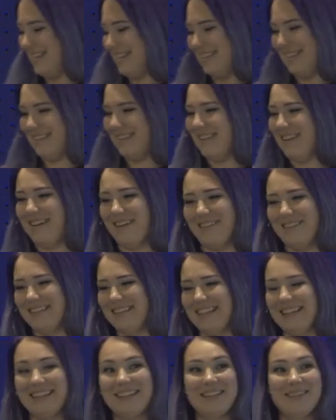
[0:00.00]
No,
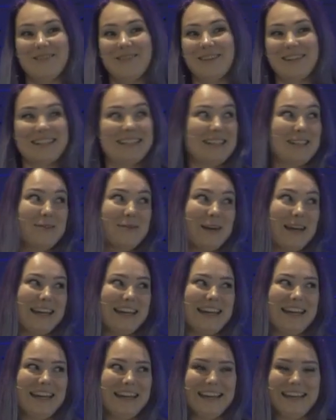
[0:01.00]
doesn't work this way.
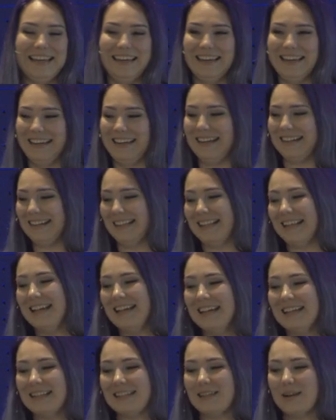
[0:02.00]

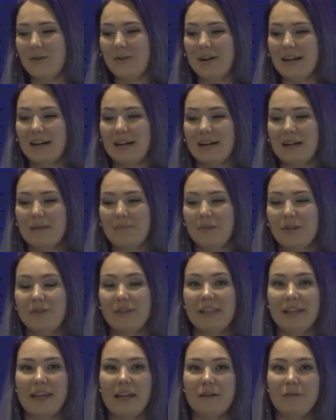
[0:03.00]
So be
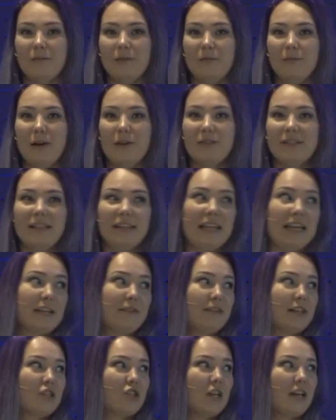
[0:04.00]
really careful about the
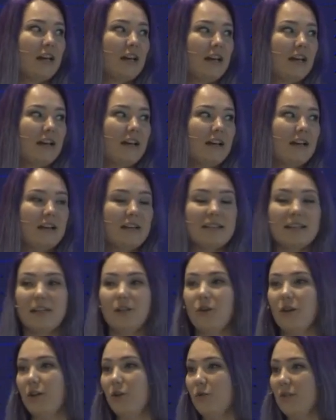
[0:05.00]
language that
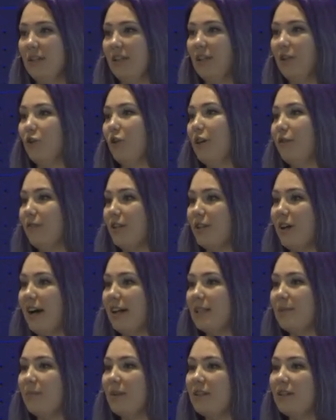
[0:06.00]
you are using in your
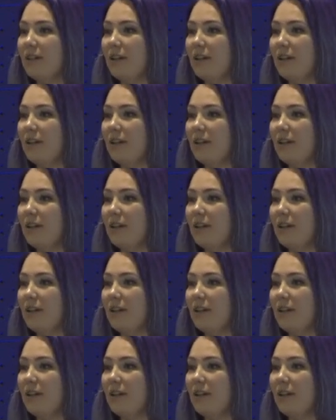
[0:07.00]
advertisement